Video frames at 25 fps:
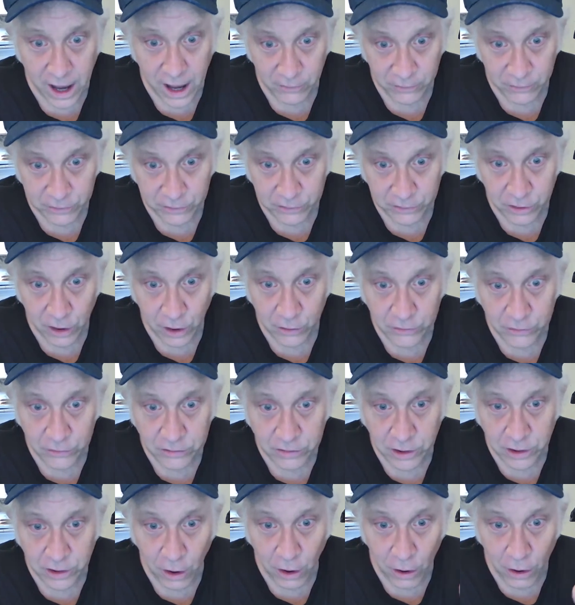we have
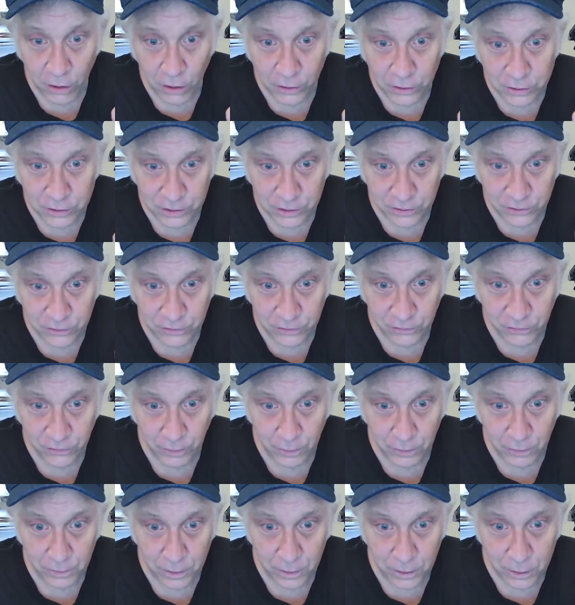sociologists
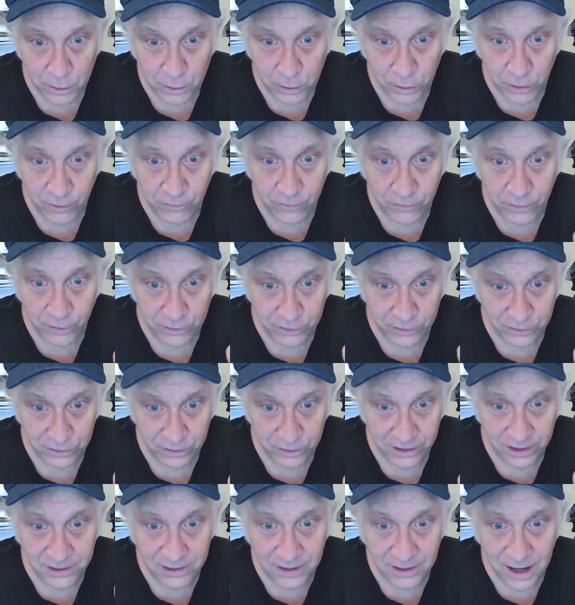from
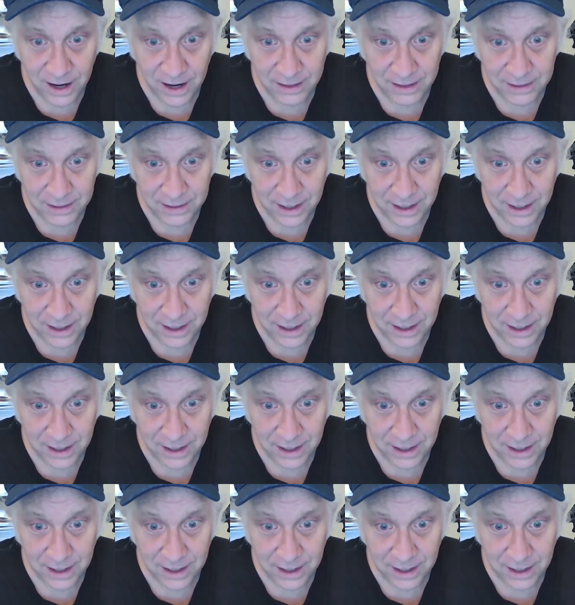University